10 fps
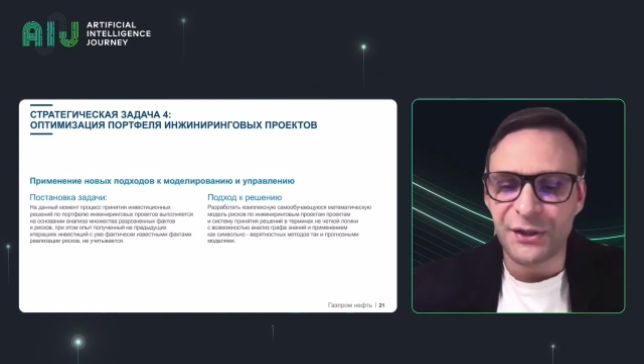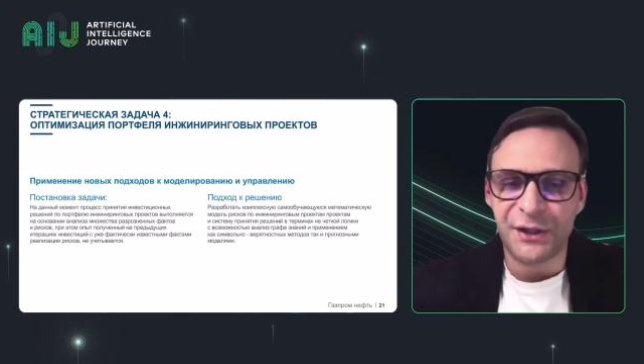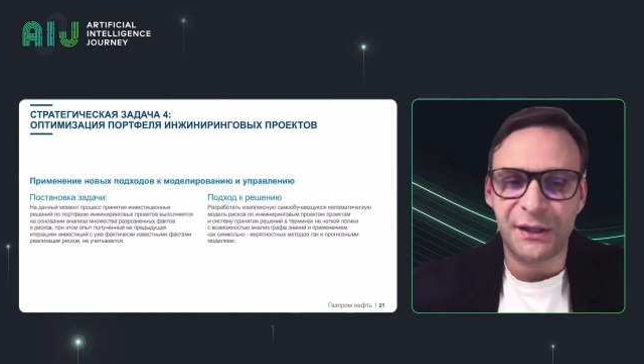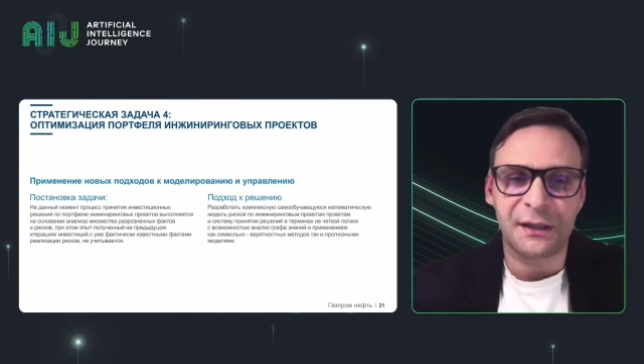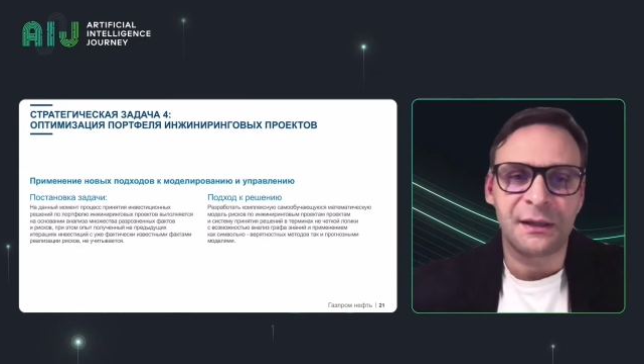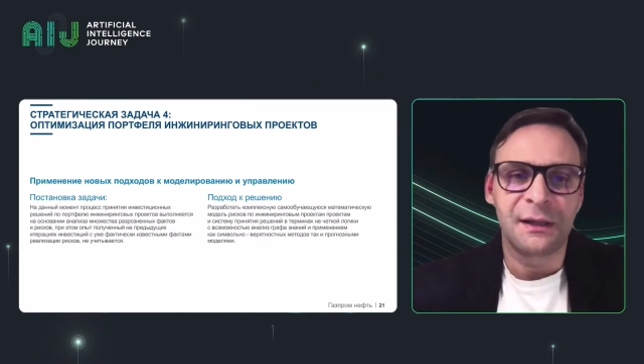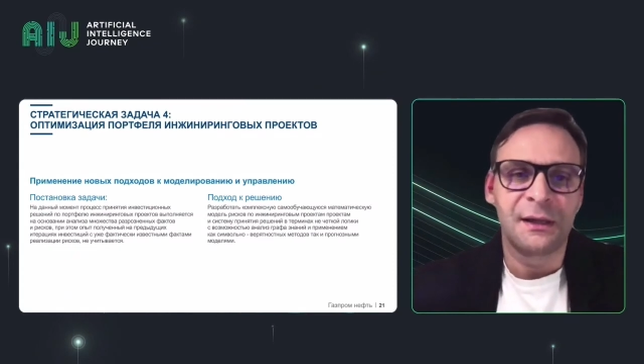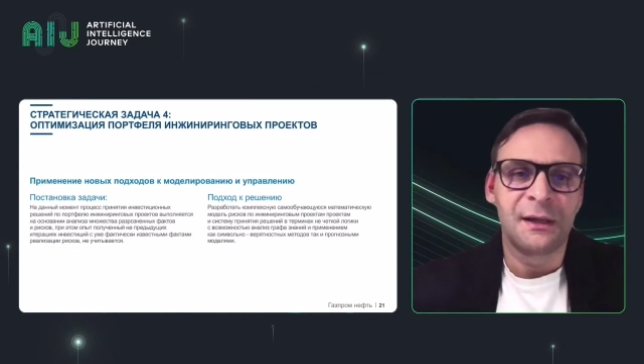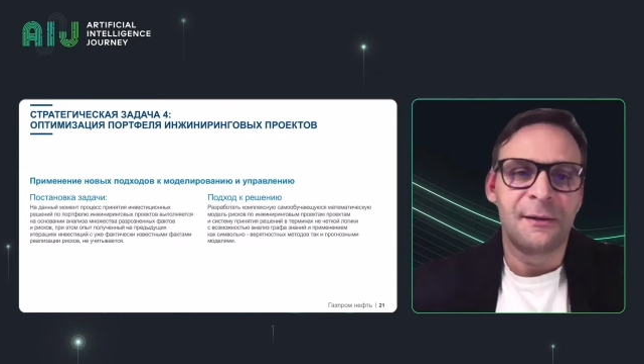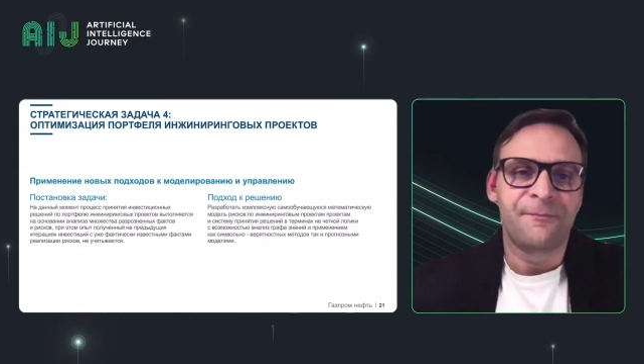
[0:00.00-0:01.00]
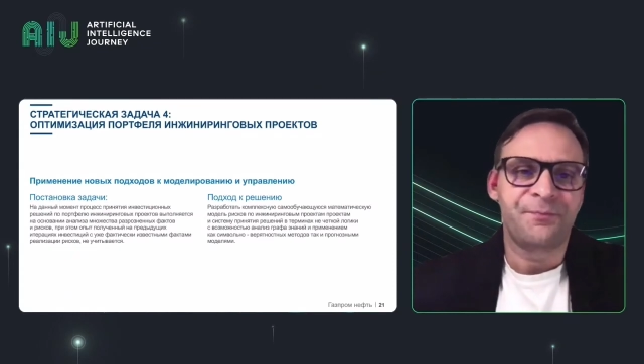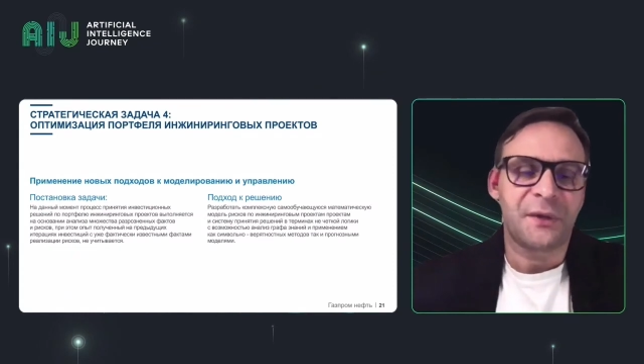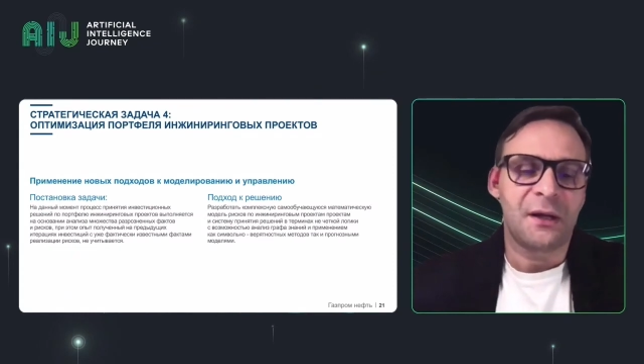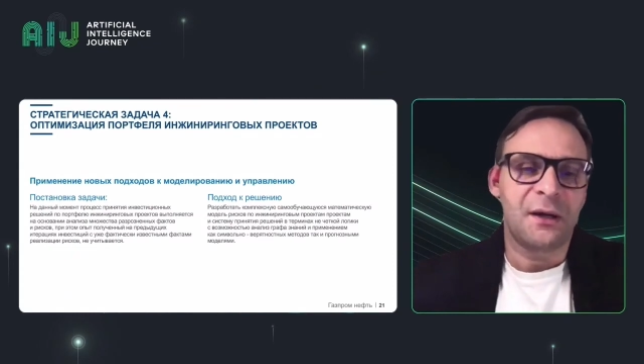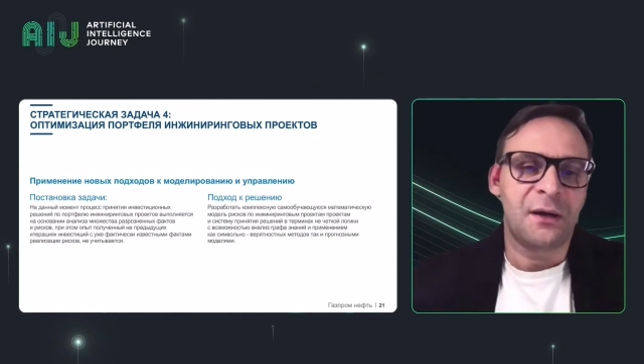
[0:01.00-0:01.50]
of some engineering
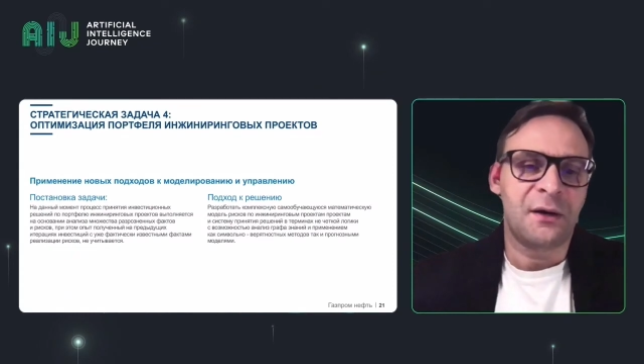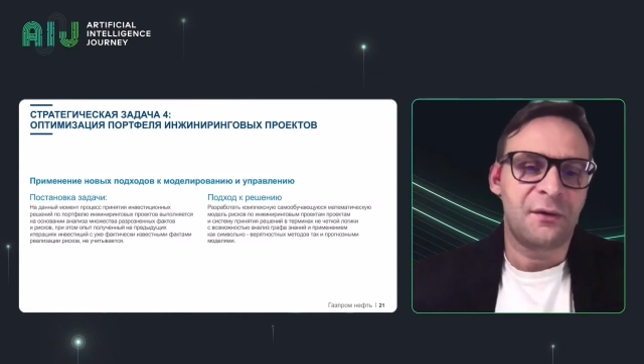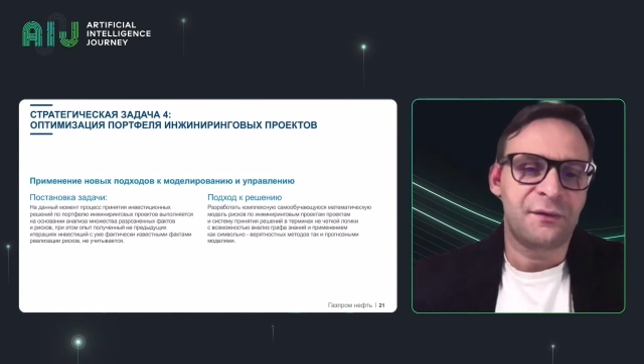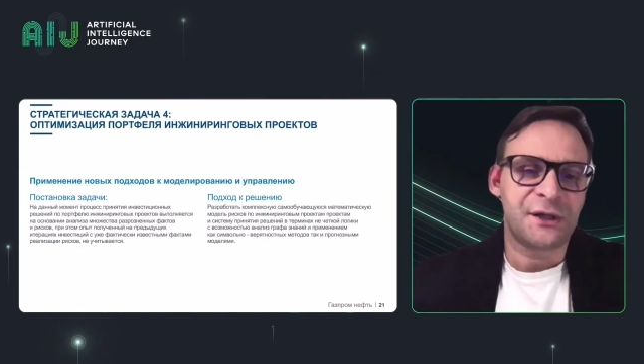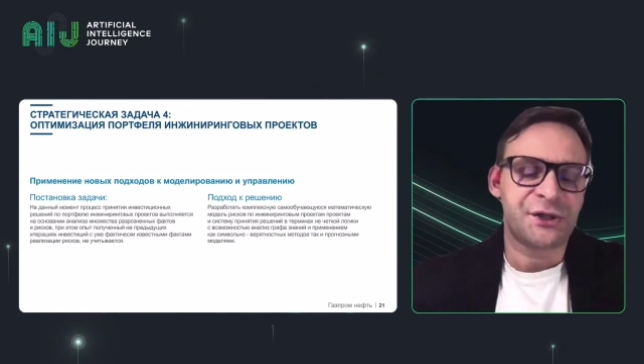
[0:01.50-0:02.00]
projects,